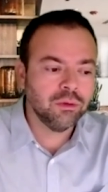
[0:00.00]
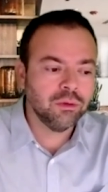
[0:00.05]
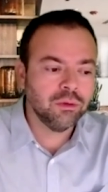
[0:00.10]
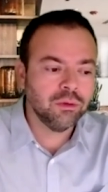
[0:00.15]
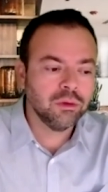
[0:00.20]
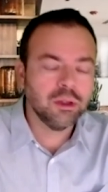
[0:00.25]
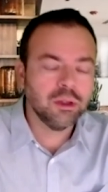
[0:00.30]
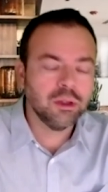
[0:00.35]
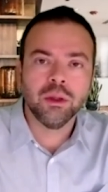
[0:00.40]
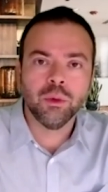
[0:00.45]

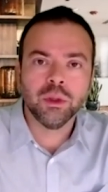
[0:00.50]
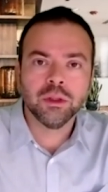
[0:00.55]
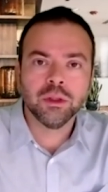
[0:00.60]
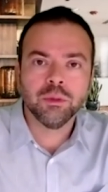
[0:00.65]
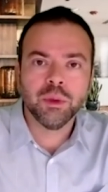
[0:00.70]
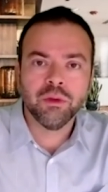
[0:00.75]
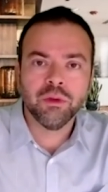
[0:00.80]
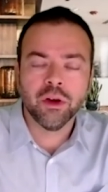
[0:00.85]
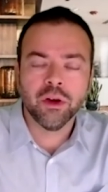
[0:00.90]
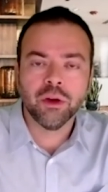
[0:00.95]
something that we should
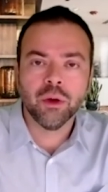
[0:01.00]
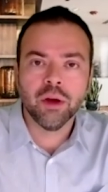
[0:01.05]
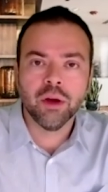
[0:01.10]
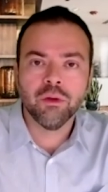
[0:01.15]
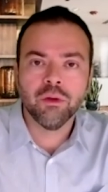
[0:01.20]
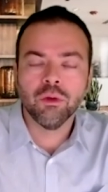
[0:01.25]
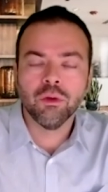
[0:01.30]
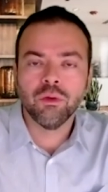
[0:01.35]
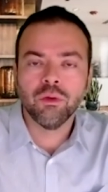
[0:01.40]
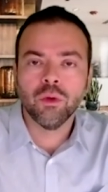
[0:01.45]
be very
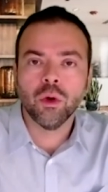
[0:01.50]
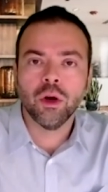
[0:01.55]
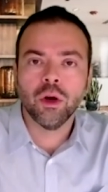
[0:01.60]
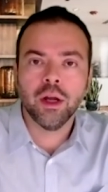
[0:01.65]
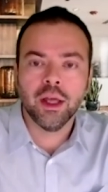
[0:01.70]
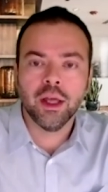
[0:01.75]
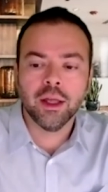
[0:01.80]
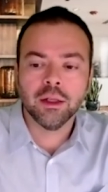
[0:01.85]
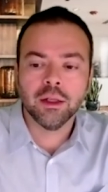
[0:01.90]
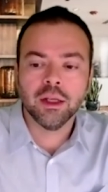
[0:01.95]
grateful for.
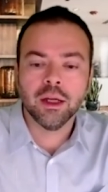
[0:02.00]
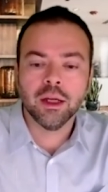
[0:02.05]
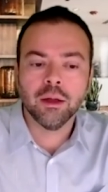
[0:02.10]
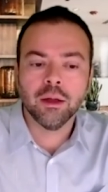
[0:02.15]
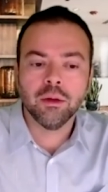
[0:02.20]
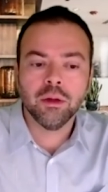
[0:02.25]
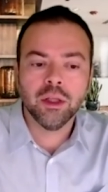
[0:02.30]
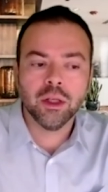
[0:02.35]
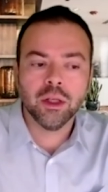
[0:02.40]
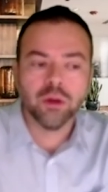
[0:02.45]
And, uh,
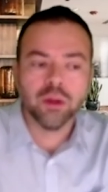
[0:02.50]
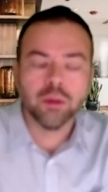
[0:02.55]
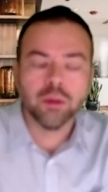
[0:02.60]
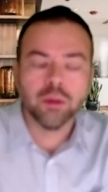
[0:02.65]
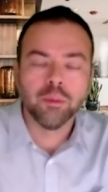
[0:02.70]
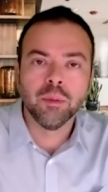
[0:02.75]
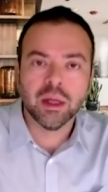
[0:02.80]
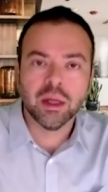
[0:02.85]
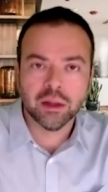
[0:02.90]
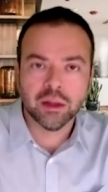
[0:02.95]
you know, the
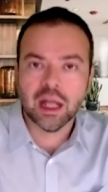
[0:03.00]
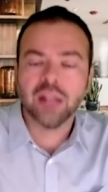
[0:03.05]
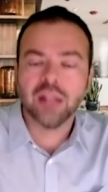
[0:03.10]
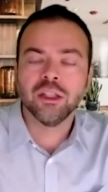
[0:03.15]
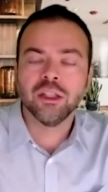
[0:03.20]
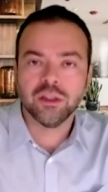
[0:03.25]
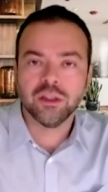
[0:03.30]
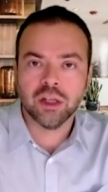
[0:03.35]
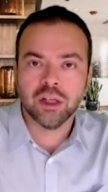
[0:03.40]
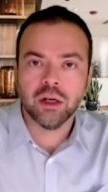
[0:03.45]

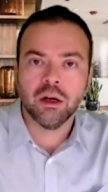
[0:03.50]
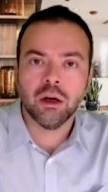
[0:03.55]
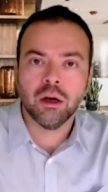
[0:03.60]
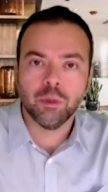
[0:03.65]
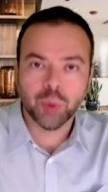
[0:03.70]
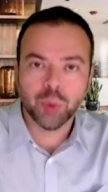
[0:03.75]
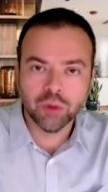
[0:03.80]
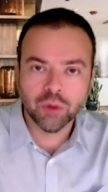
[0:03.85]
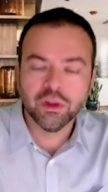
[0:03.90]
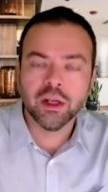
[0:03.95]
methodologies are, are
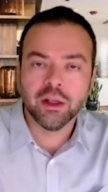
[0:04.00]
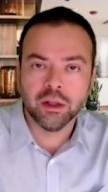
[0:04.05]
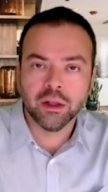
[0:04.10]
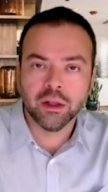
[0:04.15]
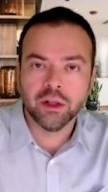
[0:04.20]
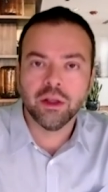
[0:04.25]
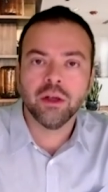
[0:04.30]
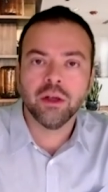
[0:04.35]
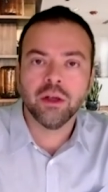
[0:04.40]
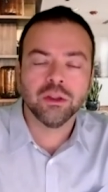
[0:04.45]
proven and they're
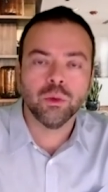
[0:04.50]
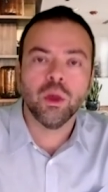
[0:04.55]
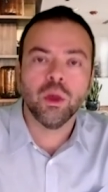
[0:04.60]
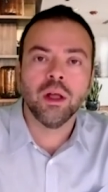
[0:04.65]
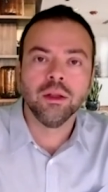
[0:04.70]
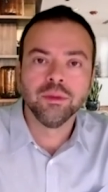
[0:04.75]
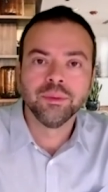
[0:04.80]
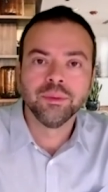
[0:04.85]
there as well.